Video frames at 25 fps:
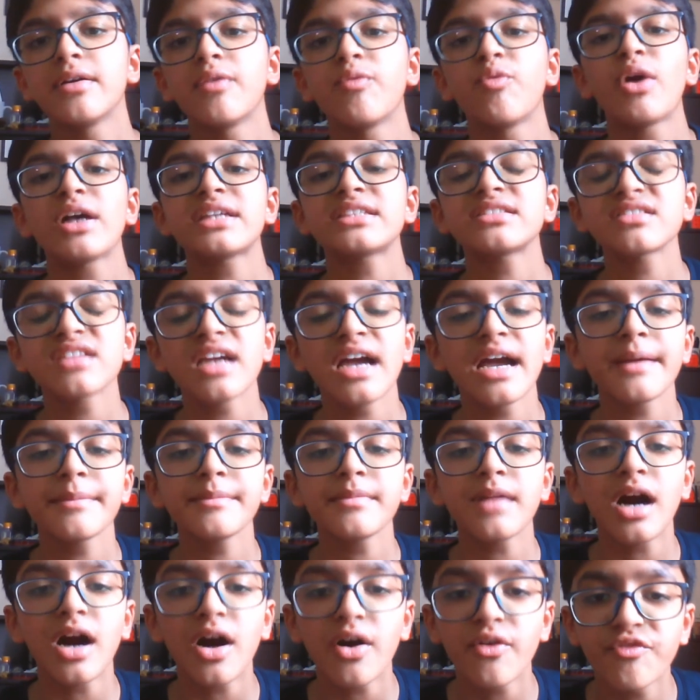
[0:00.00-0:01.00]
West
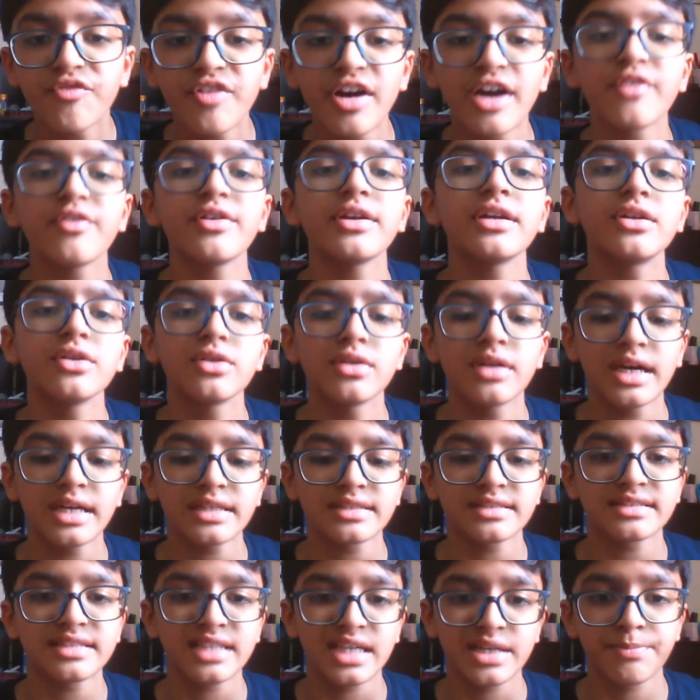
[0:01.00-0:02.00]
Ham are very good
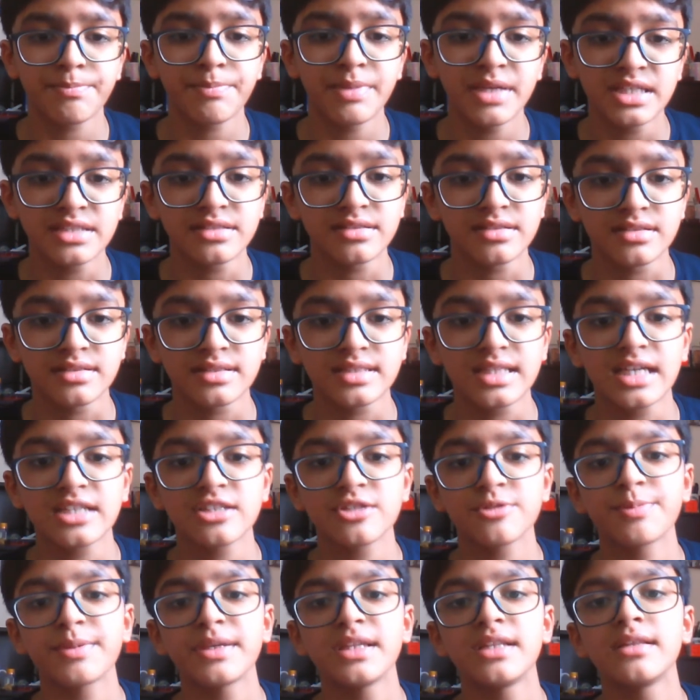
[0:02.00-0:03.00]
at set pieces.
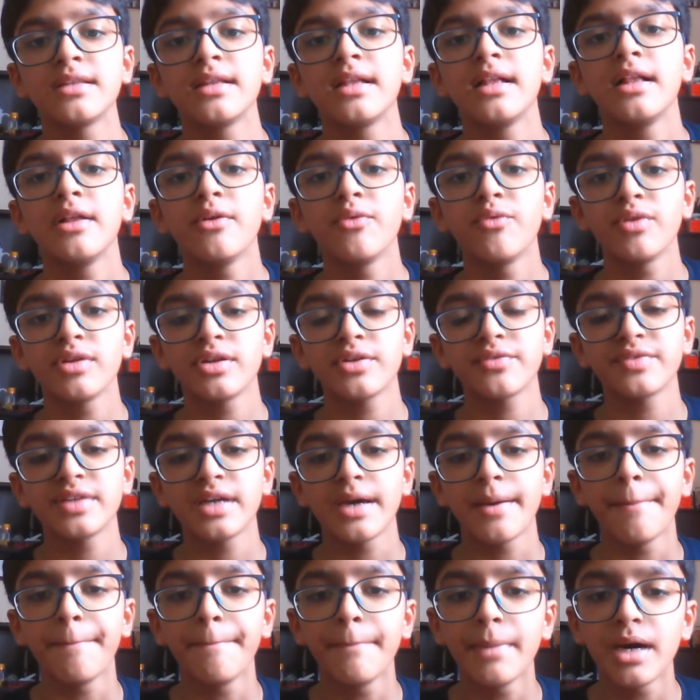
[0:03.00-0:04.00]
That's been one of
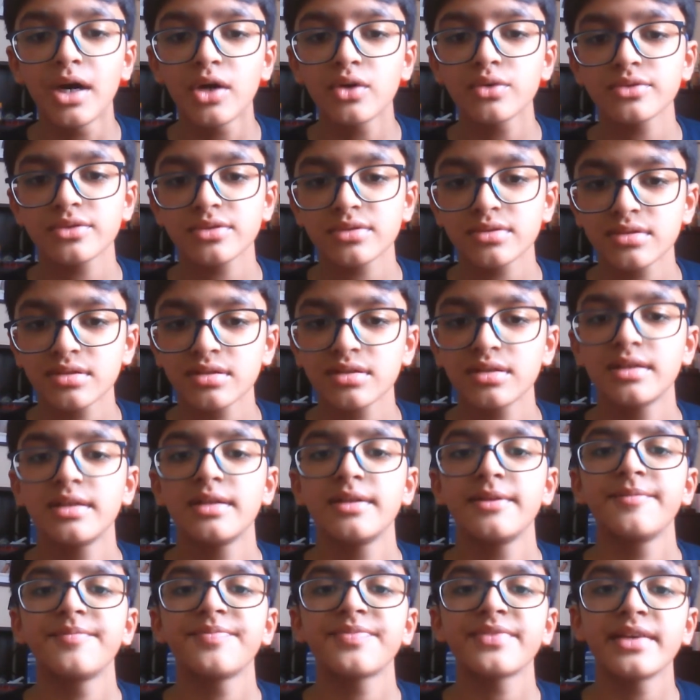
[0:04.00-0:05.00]
their most
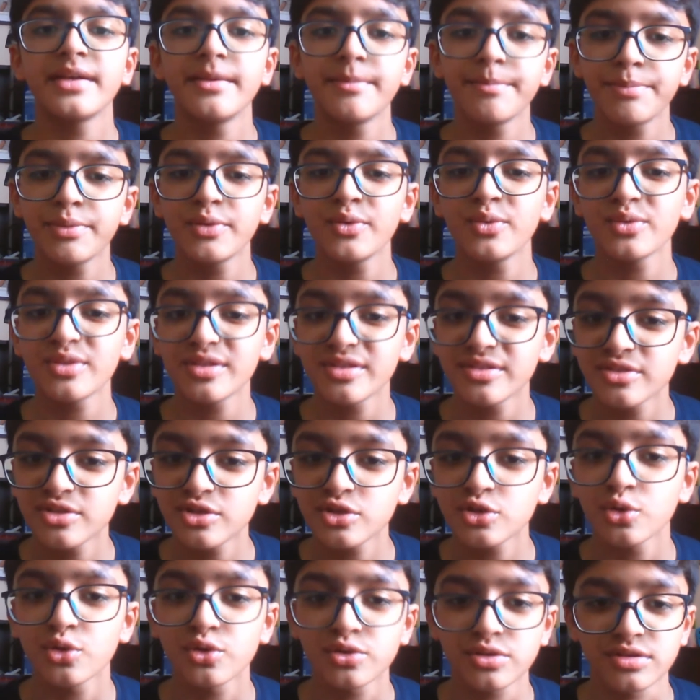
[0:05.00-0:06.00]
important
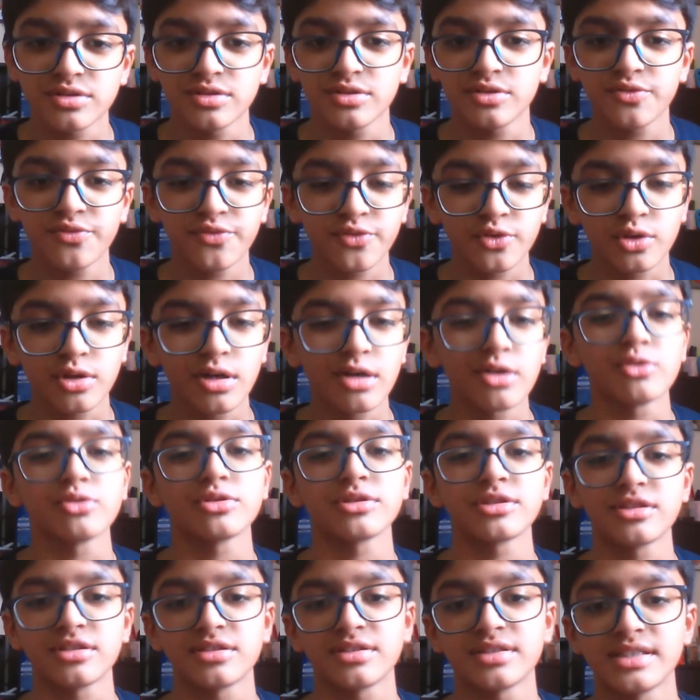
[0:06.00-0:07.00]
sources for
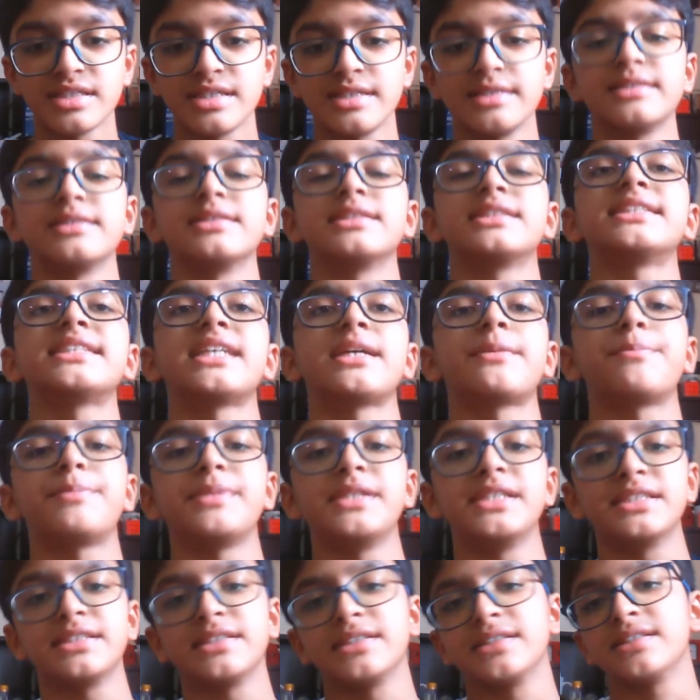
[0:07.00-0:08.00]
goals this season, set
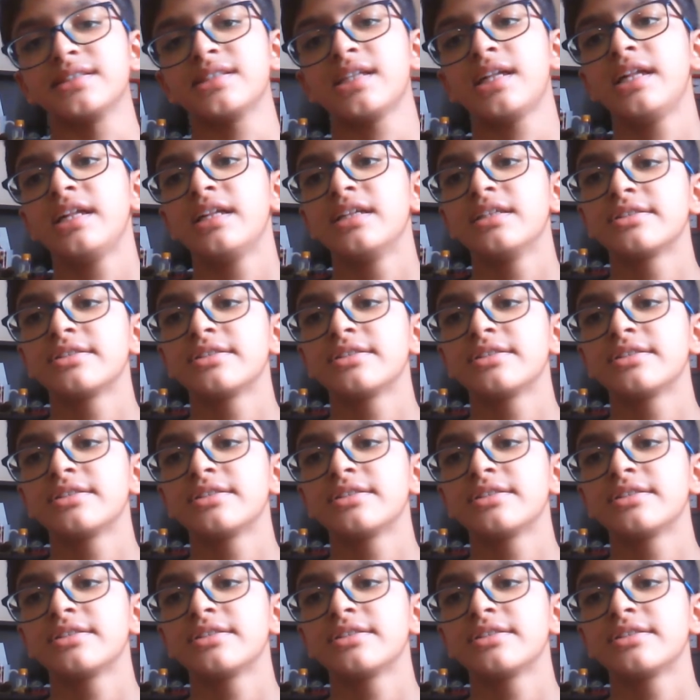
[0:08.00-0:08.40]
pieces.